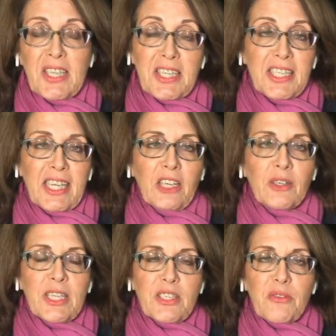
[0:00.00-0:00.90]
That's an
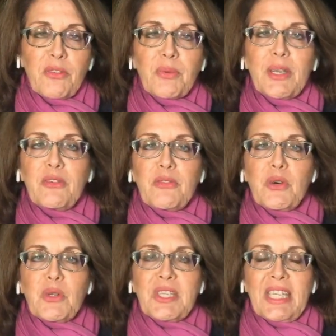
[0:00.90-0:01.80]
increase of 3 or
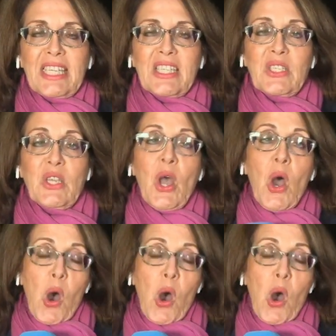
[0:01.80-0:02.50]
4 seats